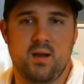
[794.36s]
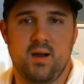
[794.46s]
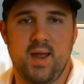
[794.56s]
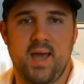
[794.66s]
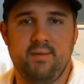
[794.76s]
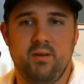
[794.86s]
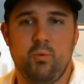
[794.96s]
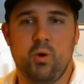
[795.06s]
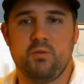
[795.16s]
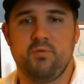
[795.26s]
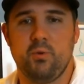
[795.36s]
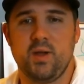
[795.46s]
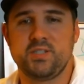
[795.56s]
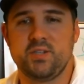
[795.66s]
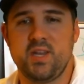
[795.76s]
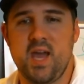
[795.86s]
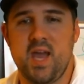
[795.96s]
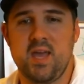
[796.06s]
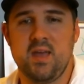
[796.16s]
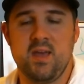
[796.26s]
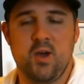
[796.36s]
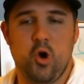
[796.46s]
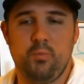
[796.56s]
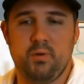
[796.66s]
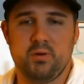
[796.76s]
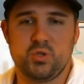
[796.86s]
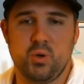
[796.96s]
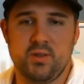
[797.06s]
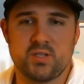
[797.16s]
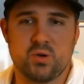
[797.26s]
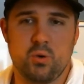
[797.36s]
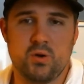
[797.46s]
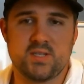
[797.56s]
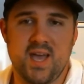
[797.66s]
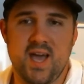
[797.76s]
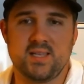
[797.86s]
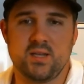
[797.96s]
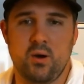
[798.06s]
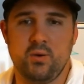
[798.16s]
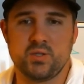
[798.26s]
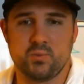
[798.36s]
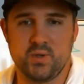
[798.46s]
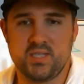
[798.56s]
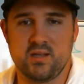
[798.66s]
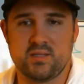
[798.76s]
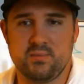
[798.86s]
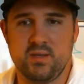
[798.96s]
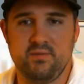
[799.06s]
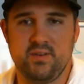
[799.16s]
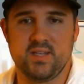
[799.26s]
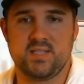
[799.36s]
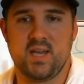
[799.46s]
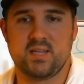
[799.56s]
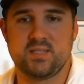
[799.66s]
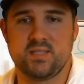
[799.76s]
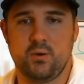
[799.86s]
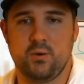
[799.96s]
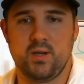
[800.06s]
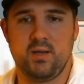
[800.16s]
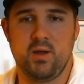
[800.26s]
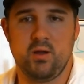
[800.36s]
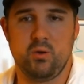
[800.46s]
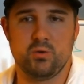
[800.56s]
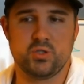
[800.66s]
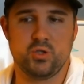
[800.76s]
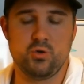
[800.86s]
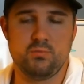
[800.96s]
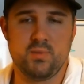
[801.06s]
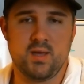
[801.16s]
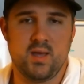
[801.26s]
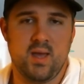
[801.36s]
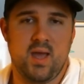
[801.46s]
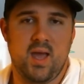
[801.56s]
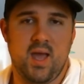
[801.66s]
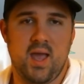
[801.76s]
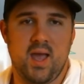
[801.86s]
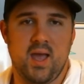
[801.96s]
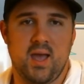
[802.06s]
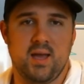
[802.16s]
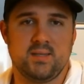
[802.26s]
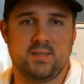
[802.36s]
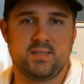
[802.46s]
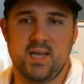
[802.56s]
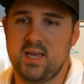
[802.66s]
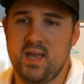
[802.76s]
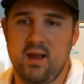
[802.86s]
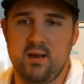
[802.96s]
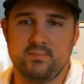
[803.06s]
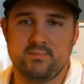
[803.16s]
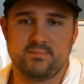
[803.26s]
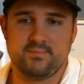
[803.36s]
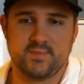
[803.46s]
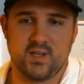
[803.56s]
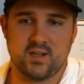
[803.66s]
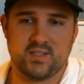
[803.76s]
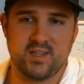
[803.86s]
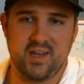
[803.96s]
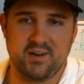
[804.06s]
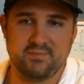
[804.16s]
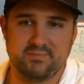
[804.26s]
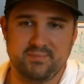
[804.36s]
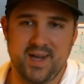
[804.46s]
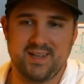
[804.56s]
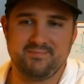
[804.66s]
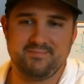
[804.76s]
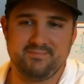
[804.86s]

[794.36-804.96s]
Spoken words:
All right, have a wonderful rest of your day. Hope you're enjoying this course. As always, reach out to me via text or email or Zoom, and take care. Talk to you later. Bye.